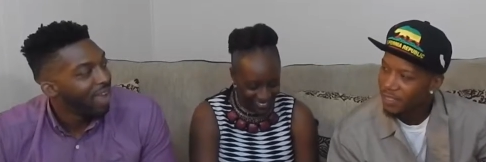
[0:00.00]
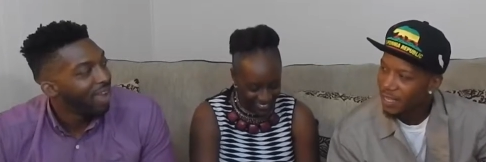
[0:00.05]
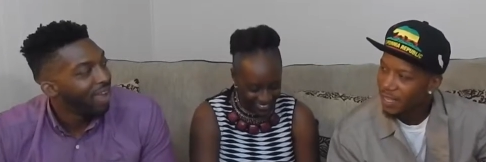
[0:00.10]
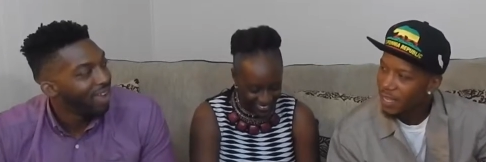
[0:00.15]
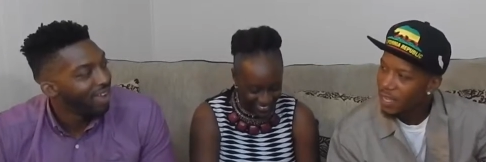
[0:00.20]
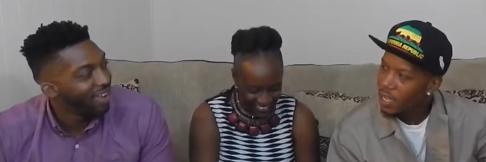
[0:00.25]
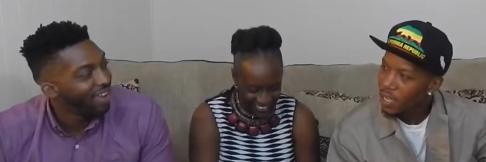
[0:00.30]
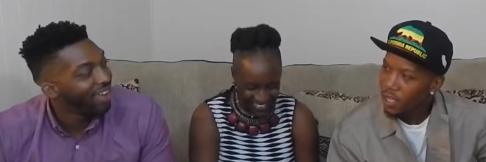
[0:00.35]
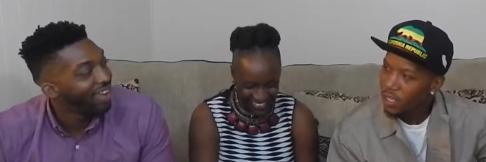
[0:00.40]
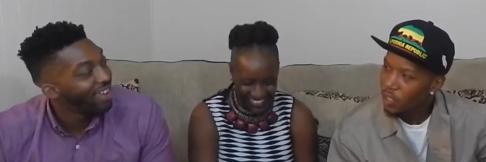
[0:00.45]

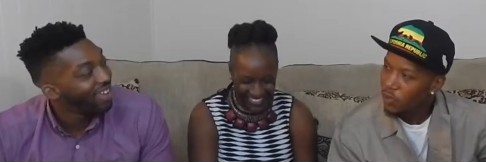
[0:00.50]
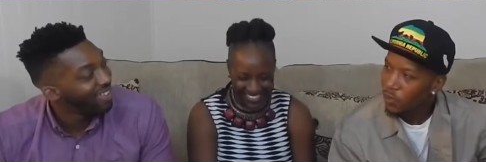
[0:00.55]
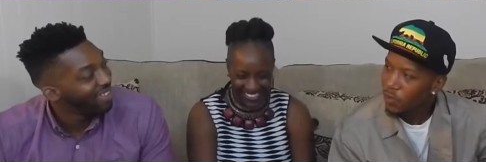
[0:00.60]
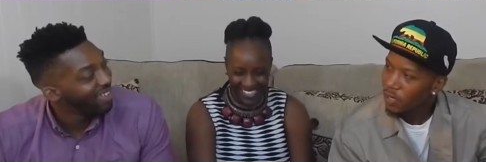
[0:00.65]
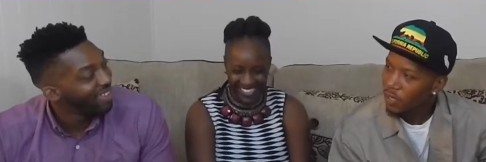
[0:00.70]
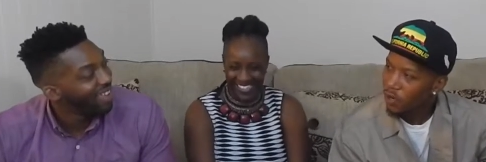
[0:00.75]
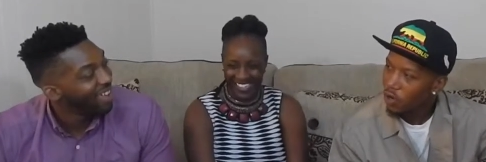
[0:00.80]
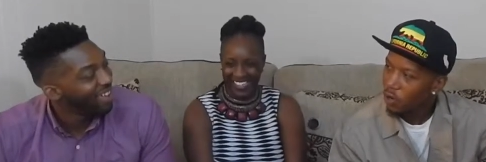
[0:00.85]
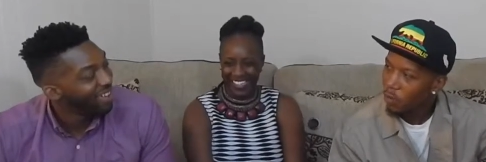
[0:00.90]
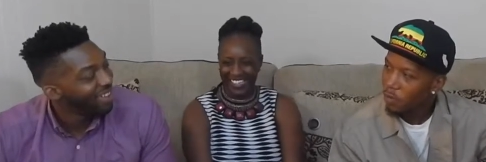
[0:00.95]
Speaker 1: right. you
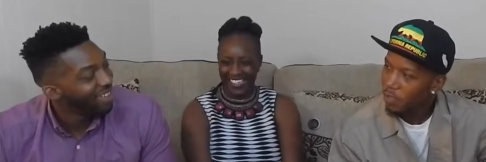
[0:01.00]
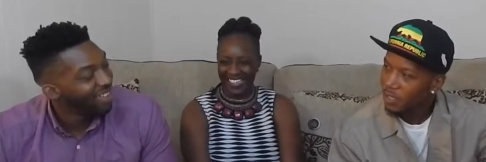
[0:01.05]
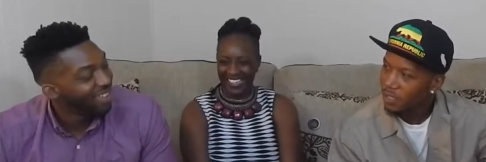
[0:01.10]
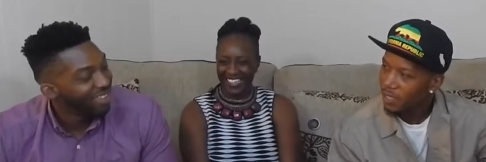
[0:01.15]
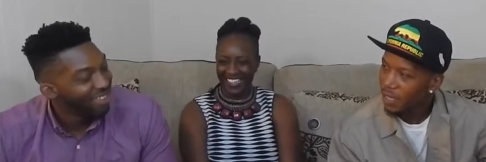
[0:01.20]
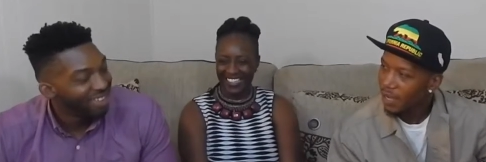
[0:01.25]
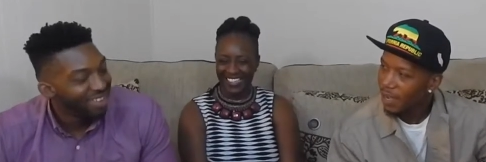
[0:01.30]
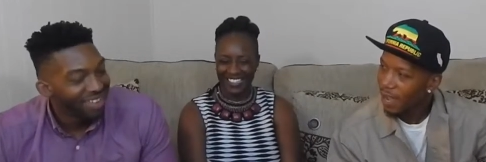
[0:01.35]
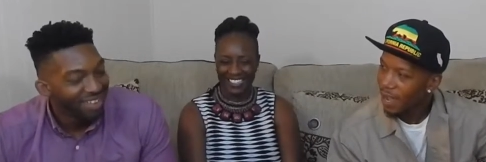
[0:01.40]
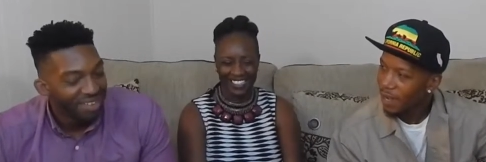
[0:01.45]
wouldn't normally
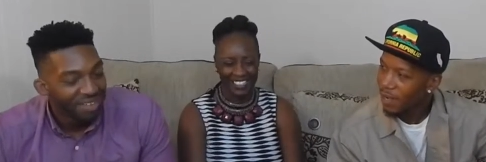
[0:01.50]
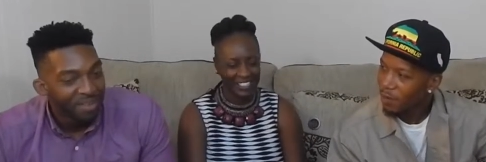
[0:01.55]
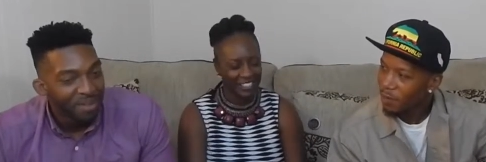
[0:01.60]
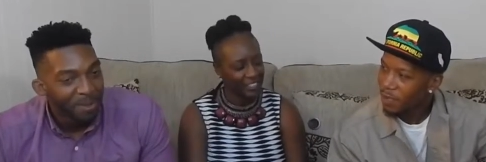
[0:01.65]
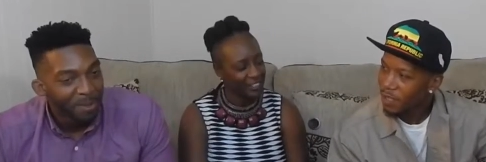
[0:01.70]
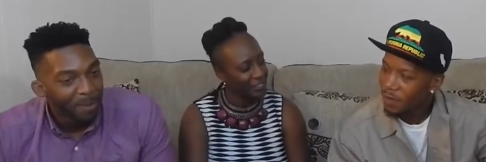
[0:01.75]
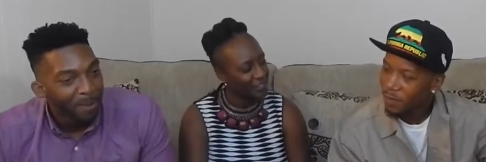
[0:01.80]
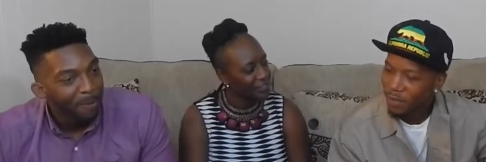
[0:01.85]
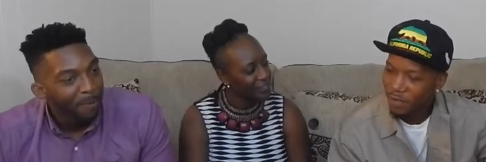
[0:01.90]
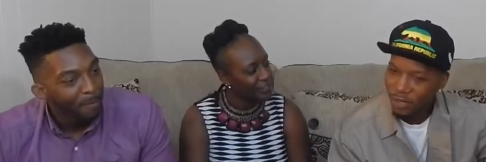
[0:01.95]
say hi to
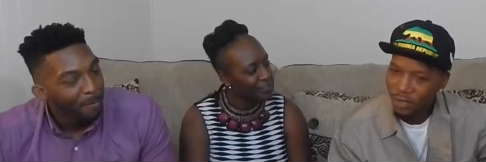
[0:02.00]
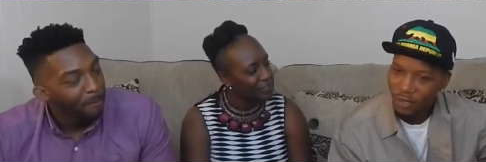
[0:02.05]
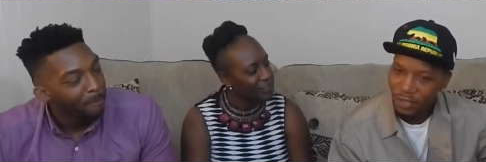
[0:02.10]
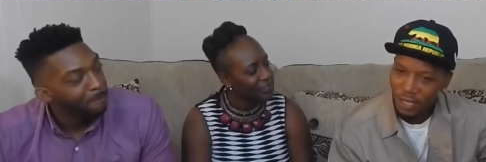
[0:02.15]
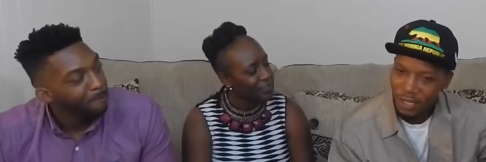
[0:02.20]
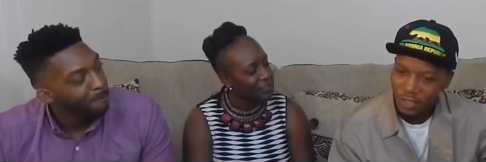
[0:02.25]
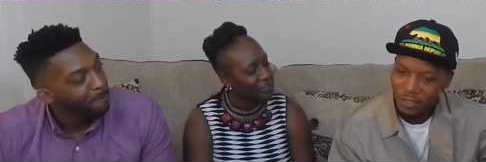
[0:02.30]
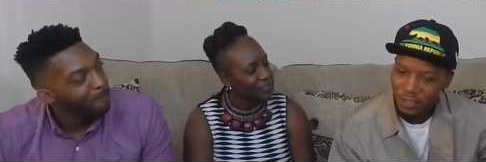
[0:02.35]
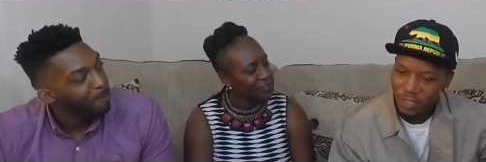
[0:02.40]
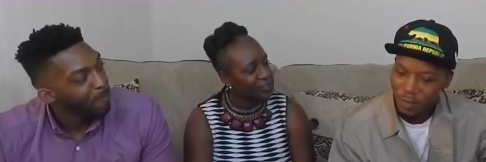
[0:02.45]
me, but
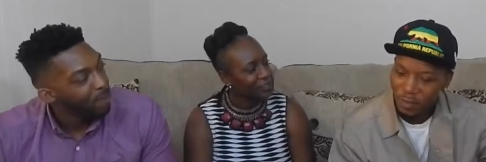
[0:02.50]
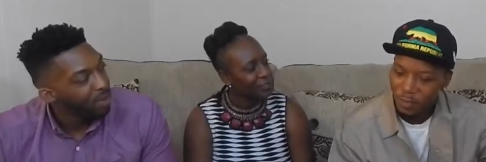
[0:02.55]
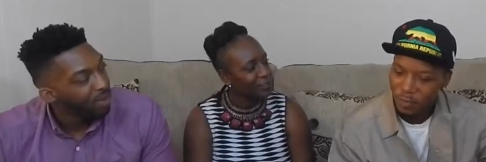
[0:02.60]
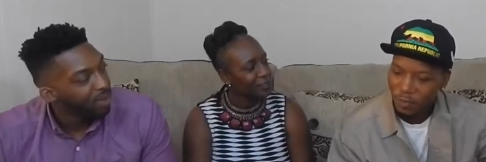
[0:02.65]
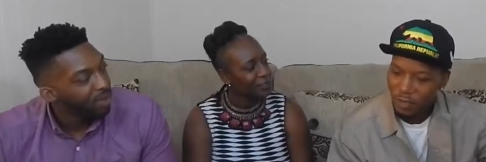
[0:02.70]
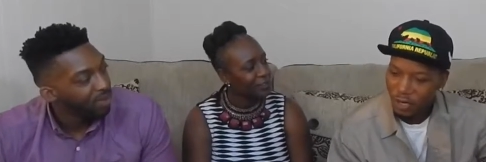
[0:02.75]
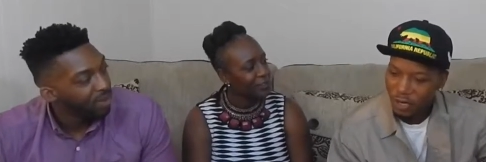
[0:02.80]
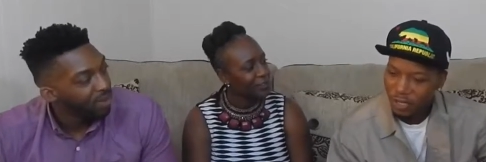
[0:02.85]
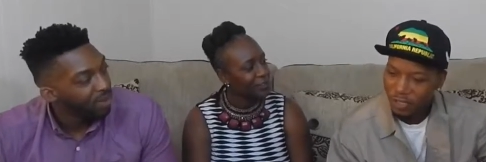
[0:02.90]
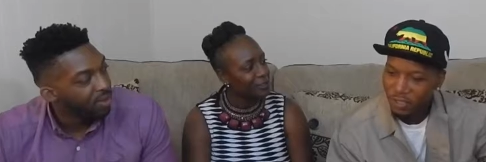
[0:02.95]
okay, you see me
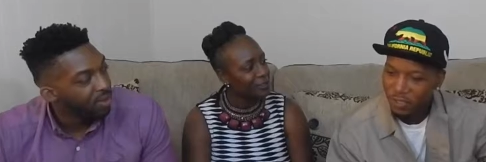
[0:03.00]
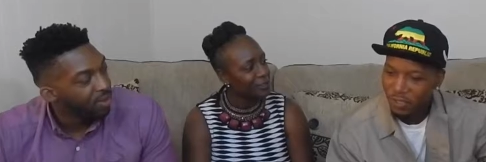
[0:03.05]
with her,